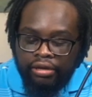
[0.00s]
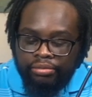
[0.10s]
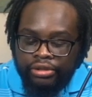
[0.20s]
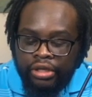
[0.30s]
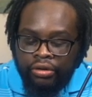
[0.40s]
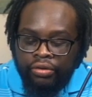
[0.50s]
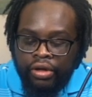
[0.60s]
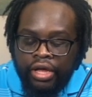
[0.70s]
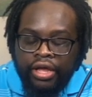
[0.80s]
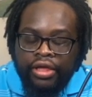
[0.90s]
So
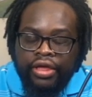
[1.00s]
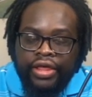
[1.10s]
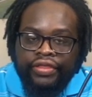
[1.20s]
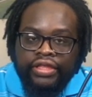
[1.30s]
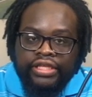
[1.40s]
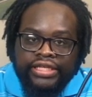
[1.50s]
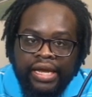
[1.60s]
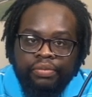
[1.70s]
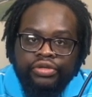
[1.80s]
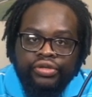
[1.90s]
I think the
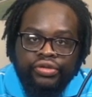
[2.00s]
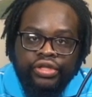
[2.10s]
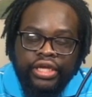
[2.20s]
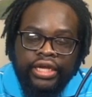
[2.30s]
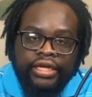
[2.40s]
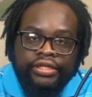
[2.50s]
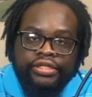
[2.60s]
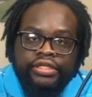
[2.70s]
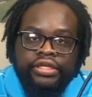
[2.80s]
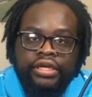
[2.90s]
top 2
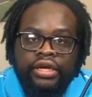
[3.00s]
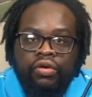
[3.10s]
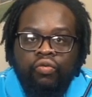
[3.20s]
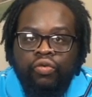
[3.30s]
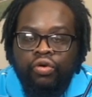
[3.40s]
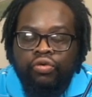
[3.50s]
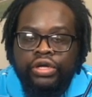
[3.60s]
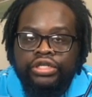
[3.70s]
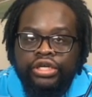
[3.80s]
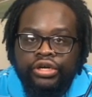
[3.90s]
things when
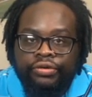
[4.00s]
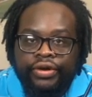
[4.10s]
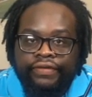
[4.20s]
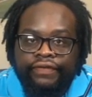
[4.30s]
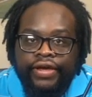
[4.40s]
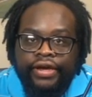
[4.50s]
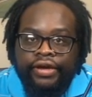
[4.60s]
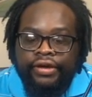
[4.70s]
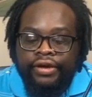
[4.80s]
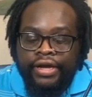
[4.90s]
going to a career
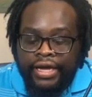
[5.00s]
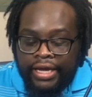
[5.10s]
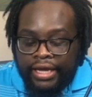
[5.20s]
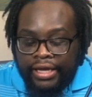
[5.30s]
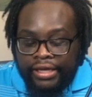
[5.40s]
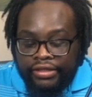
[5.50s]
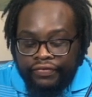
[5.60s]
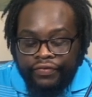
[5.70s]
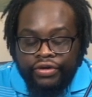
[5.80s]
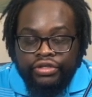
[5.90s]
fair is
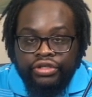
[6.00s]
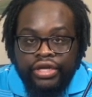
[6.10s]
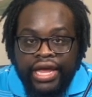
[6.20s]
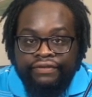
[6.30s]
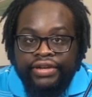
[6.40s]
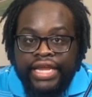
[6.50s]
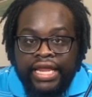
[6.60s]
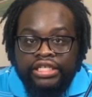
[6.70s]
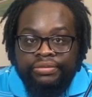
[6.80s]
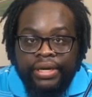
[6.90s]
first having
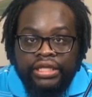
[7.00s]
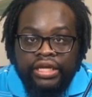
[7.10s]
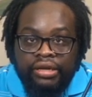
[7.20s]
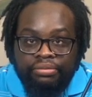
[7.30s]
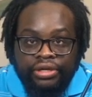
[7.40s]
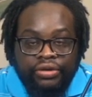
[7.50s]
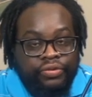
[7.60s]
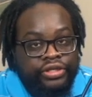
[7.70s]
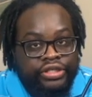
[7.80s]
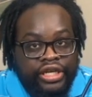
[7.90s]
knowledge about the company,
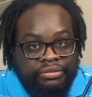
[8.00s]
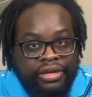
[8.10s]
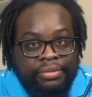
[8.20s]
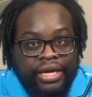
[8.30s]
which is going to be